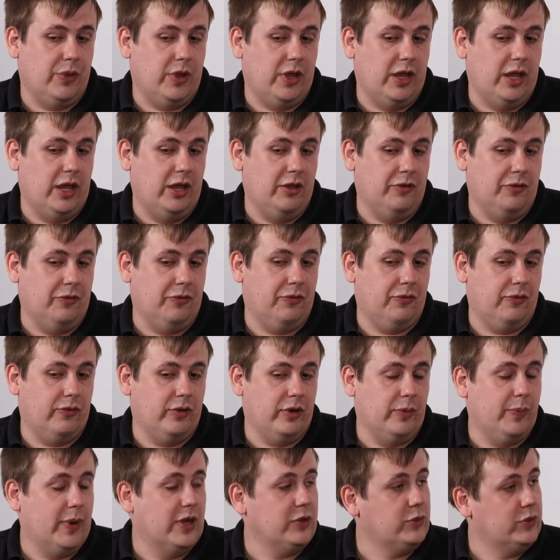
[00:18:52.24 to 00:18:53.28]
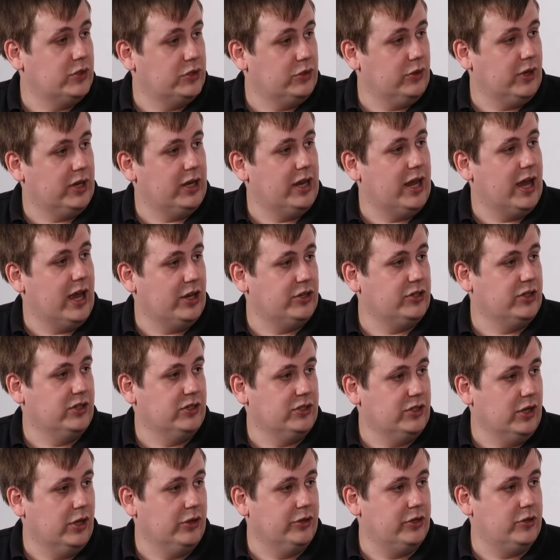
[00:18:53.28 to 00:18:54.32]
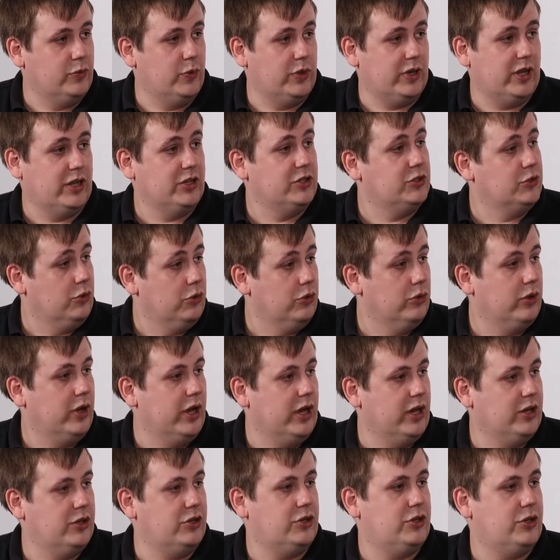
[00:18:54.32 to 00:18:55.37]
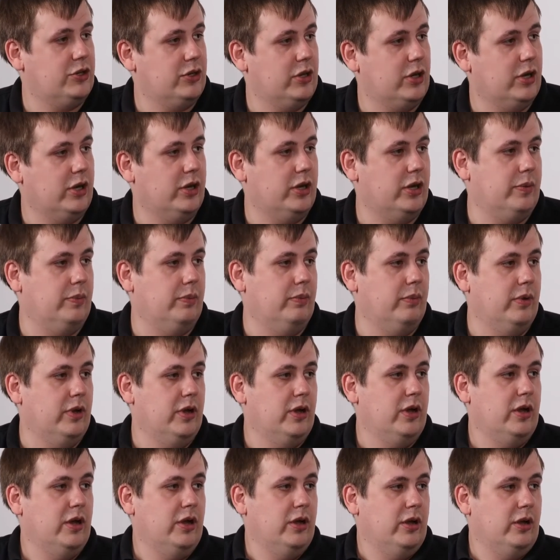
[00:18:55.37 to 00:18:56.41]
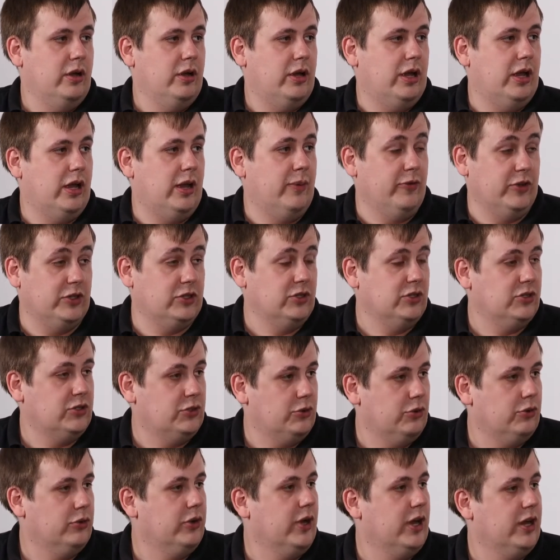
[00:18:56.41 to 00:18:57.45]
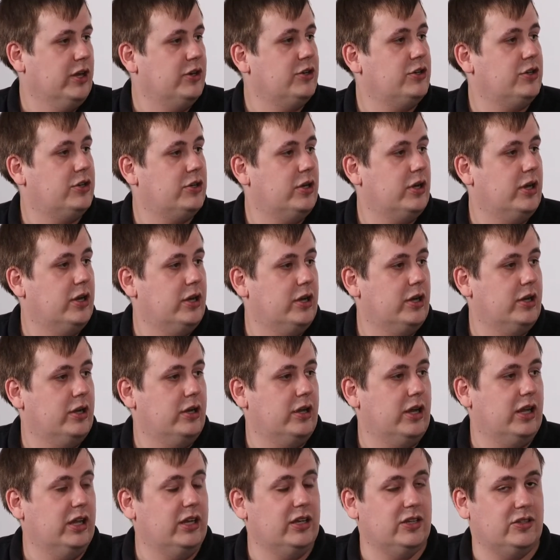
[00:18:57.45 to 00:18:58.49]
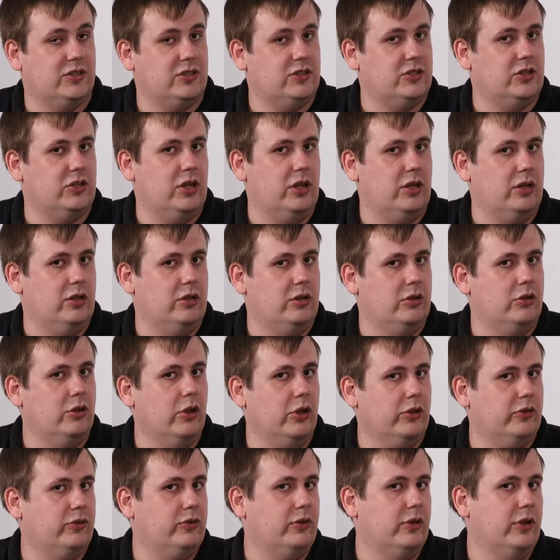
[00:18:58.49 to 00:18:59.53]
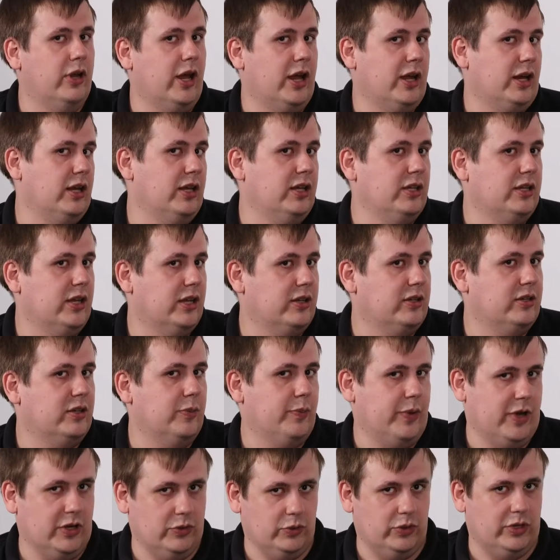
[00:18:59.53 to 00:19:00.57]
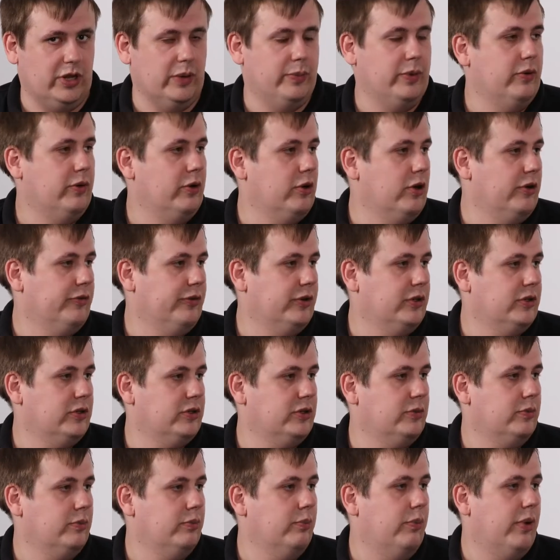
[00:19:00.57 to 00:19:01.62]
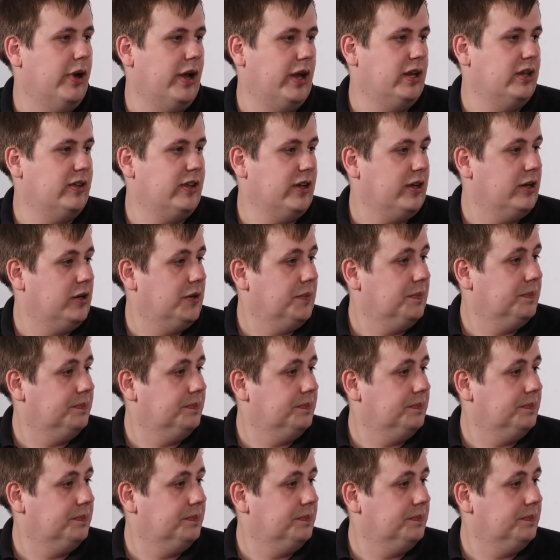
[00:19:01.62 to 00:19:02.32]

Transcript: if the password is correctly hashed and salted with a strong hash, emphasis on strong hash, it is not likely that the password can be recovered by an attacker.